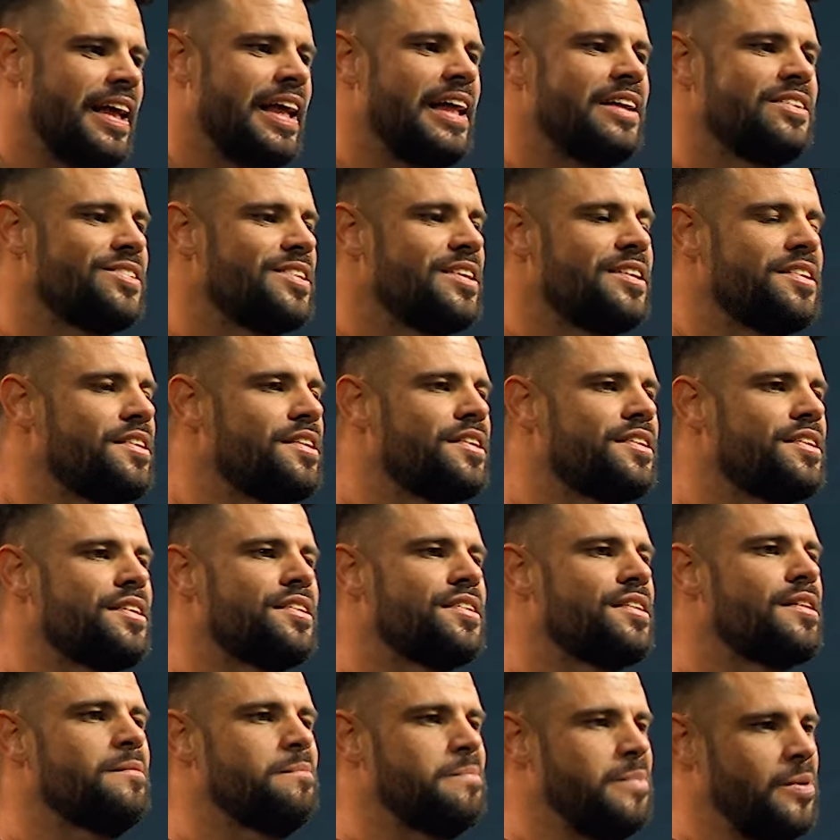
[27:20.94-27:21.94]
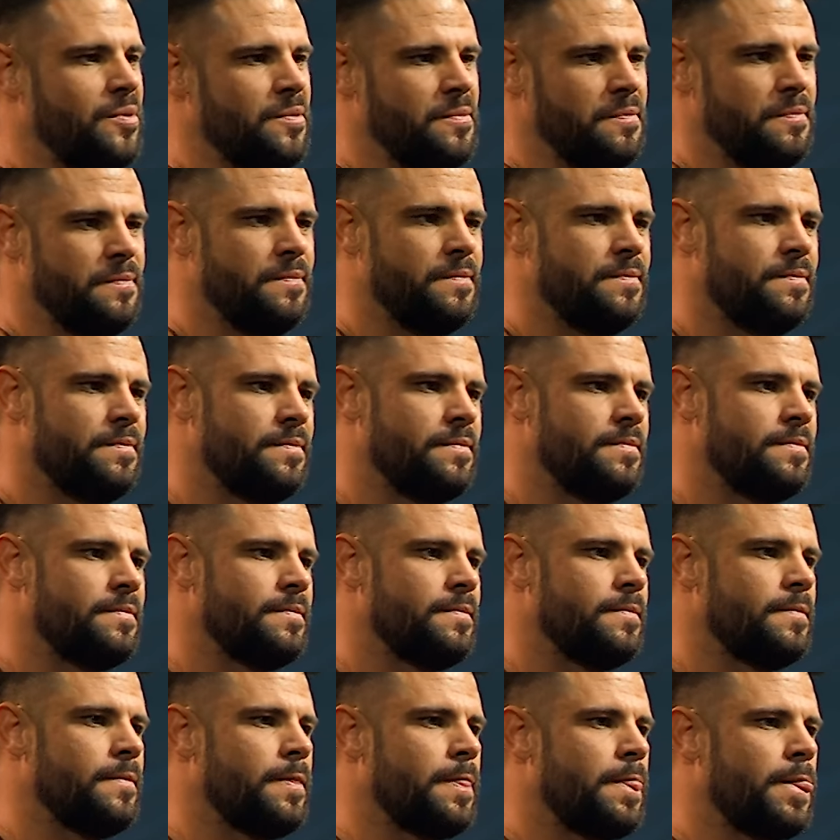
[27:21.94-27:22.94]
and Jesus is simple.
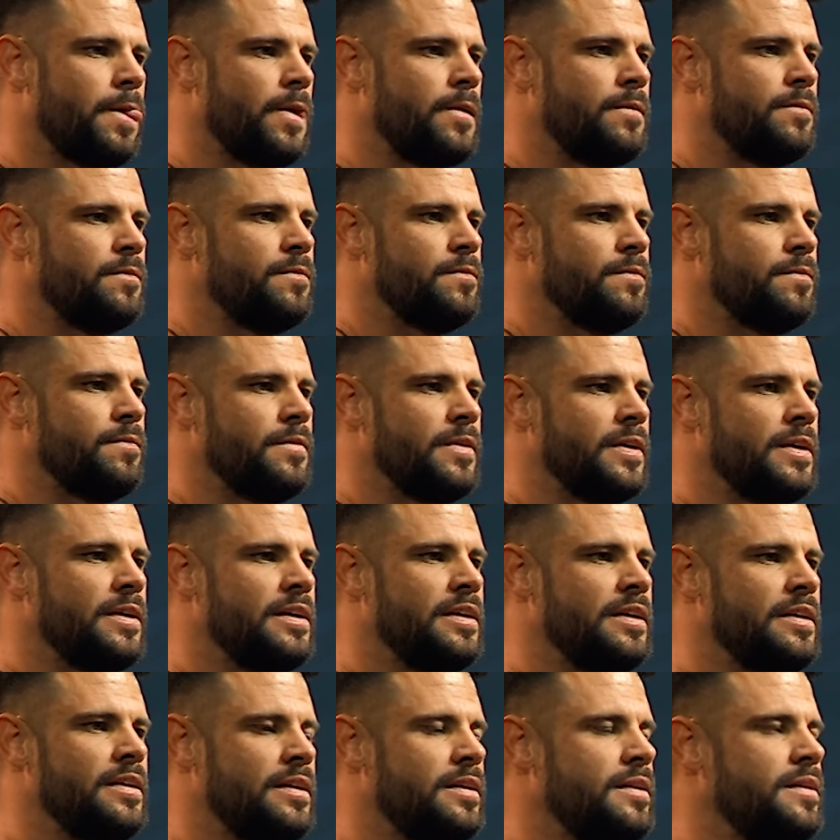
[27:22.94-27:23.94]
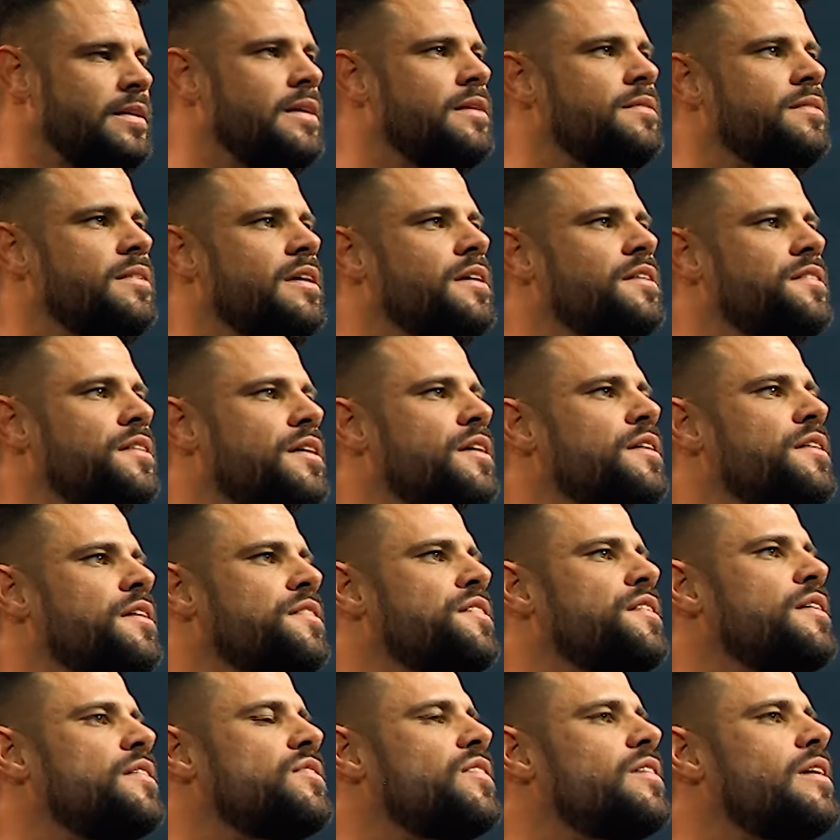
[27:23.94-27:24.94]
He, he, he
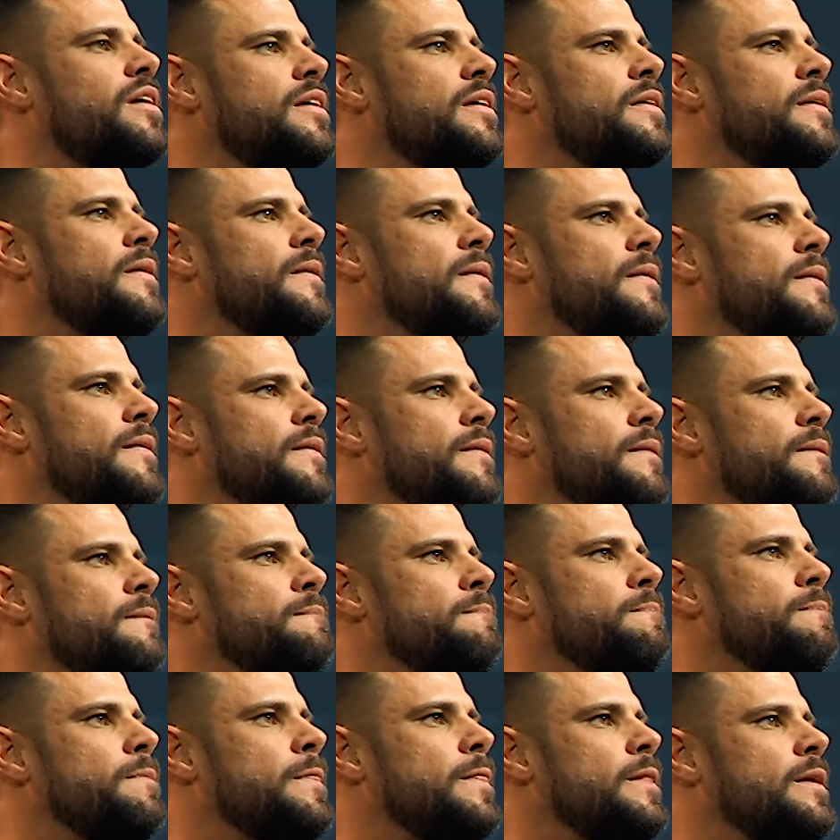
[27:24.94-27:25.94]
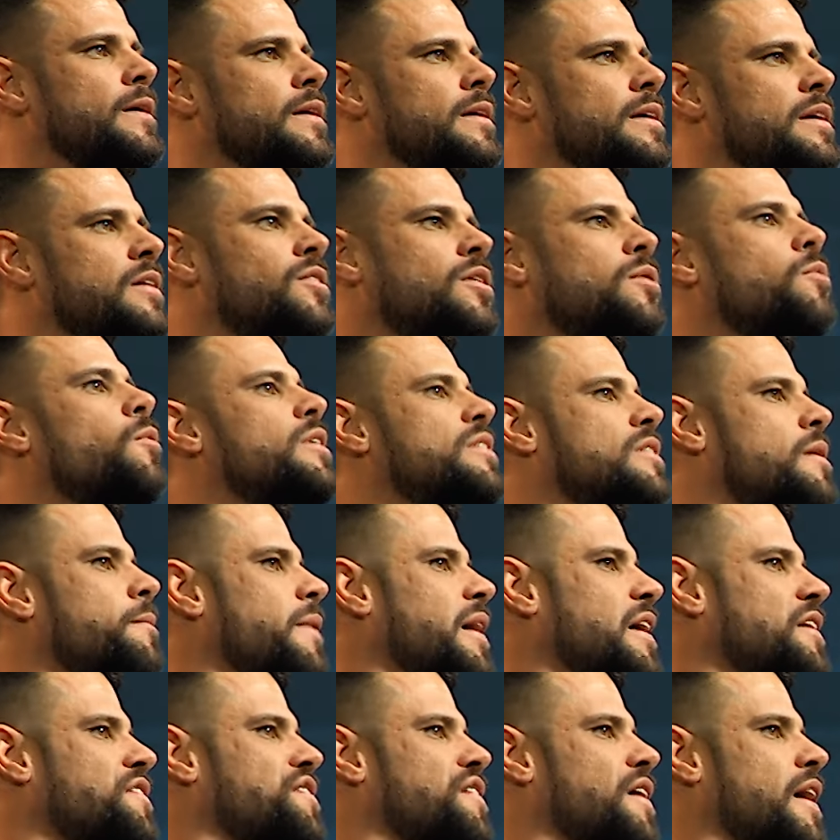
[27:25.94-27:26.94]
essentially, hearing what the
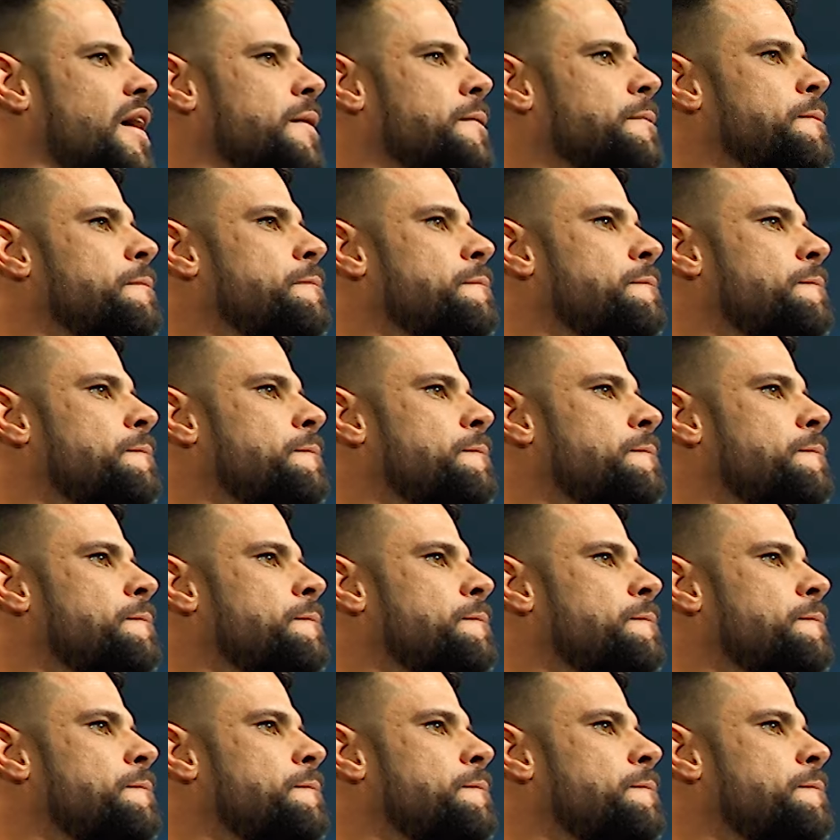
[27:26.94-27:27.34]
man said,